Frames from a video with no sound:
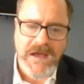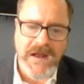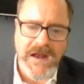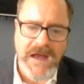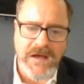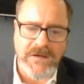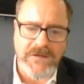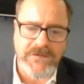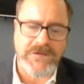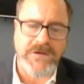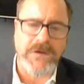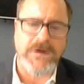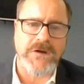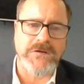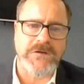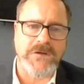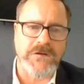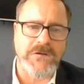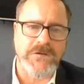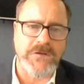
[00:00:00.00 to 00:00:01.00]
and how
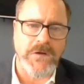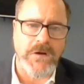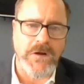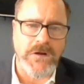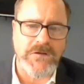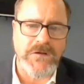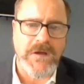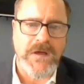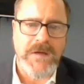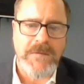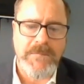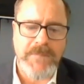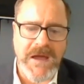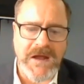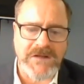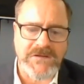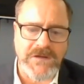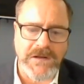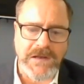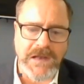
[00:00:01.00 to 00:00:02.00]
serious concerns
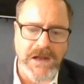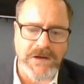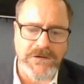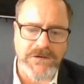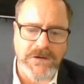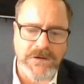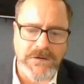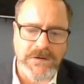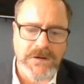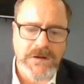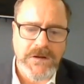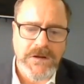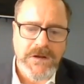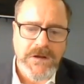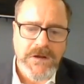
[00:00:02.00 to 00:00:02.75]
back to London.